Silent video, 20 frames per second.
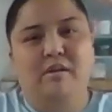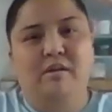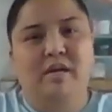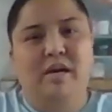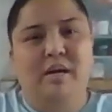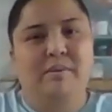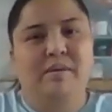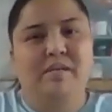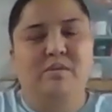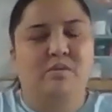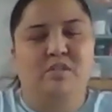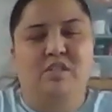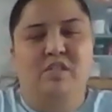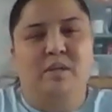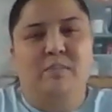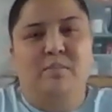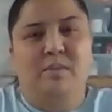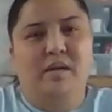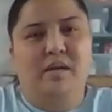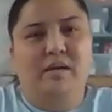I might as well just
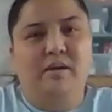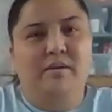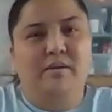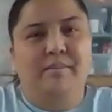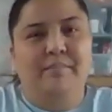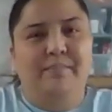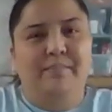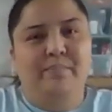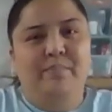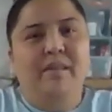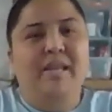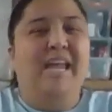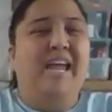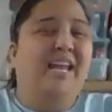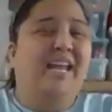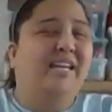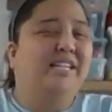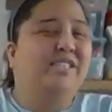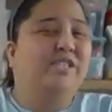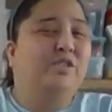keep it out.
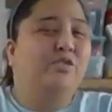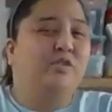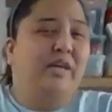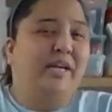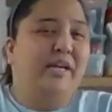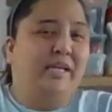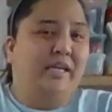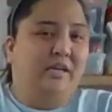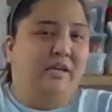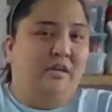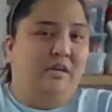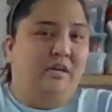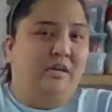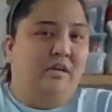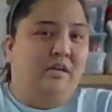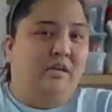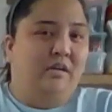And it's dry here.